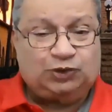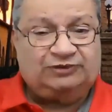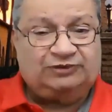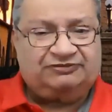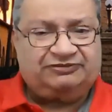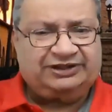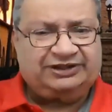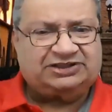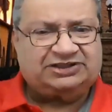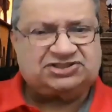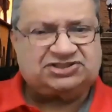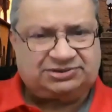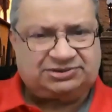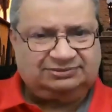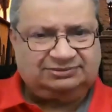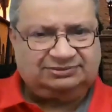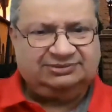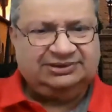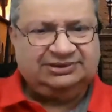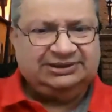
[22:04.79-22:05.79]
good friction.
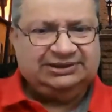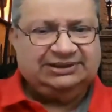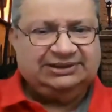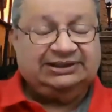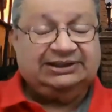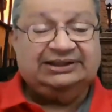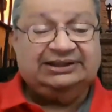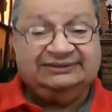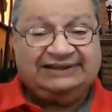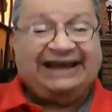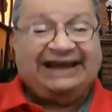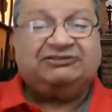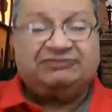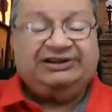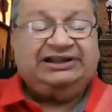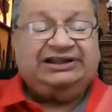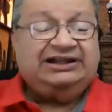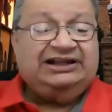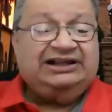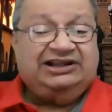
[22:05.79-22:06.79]
And that
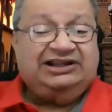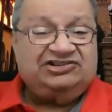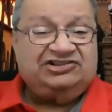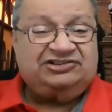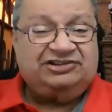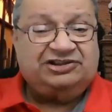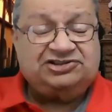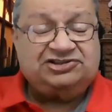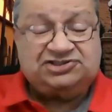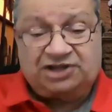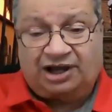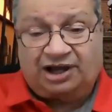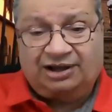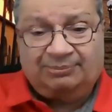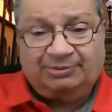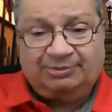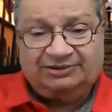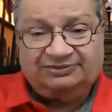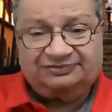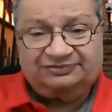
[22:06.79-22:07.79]
really is the
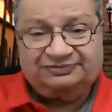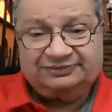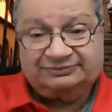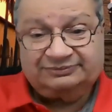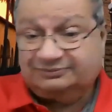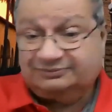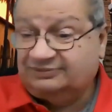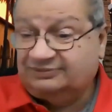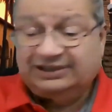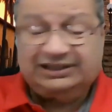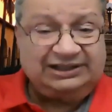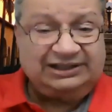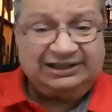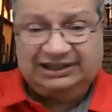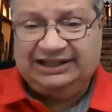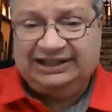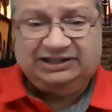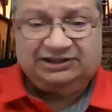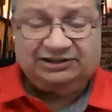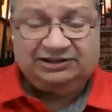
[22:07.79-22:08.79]
job of really
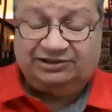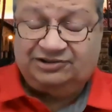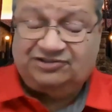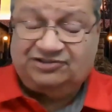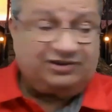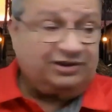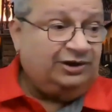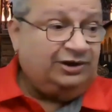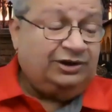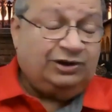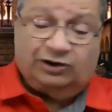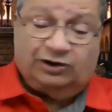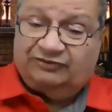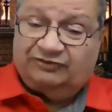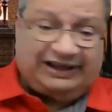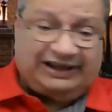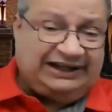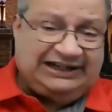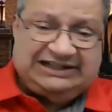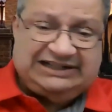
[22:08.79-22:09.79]
leaders
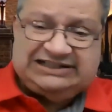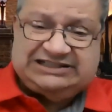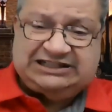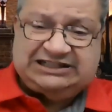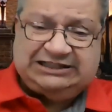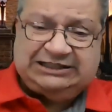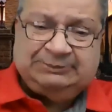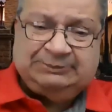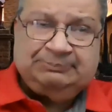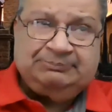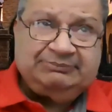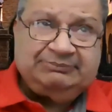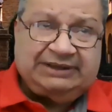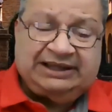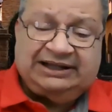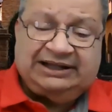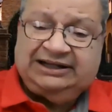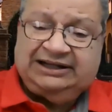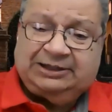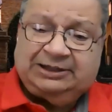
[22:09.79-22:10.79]
of any team,
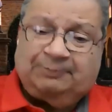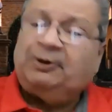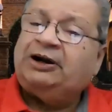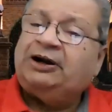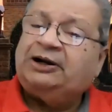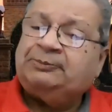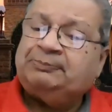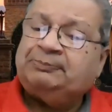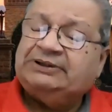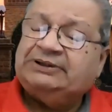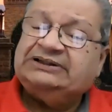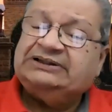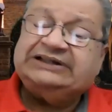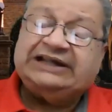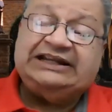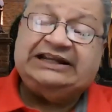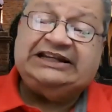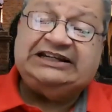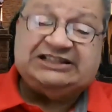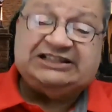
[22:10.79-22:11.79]
any department,
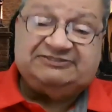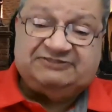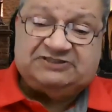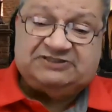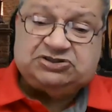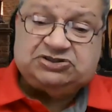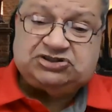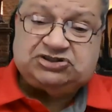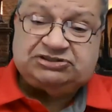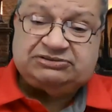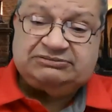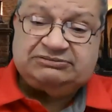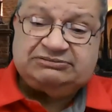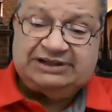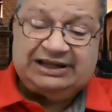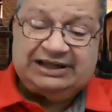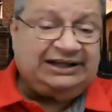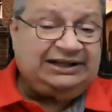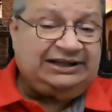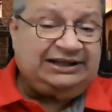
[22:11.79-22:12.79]
any
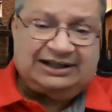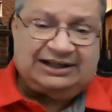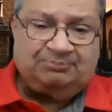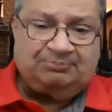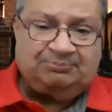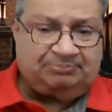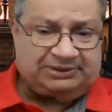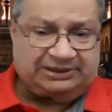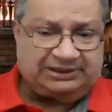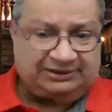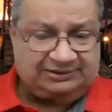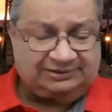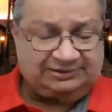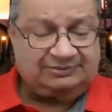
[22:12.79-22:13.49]
division, any company.